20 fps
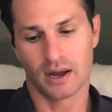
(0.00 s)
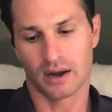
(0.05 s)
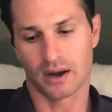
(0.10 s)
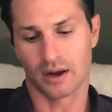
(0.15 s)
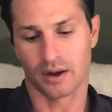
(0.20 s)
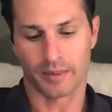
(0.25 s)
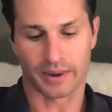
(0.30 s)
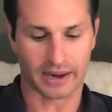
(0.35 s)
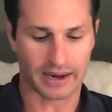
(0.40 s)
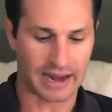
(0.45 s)

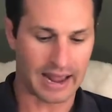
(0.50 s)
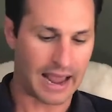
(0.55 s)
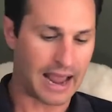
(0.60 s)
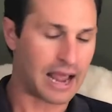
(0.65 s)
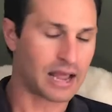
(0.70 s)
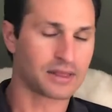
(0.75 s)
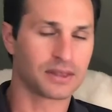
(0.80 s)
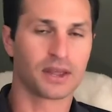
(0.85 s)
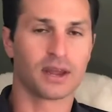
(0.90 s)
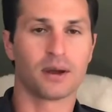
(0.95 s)
I can
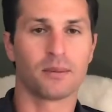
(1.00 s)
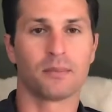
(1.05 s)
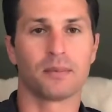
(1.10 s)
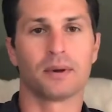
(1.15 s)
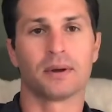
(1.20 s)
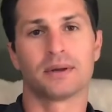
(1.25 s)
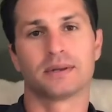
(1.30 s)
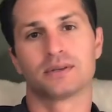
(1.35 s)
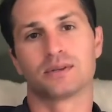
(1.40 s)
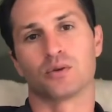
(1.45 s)
add
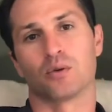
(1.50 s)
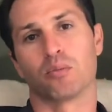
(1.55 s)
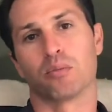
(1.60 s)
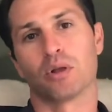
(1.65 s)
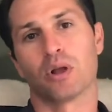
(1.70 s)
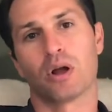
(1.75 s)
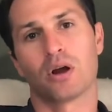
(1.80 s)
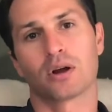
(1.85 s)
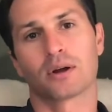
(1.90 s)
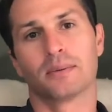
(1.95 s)
them to a
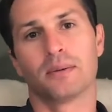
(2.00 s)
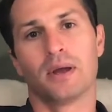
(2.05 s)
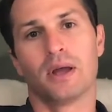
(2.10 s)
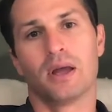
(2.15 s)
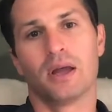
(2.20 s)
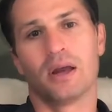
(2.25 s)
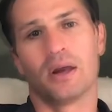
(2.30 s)
blog,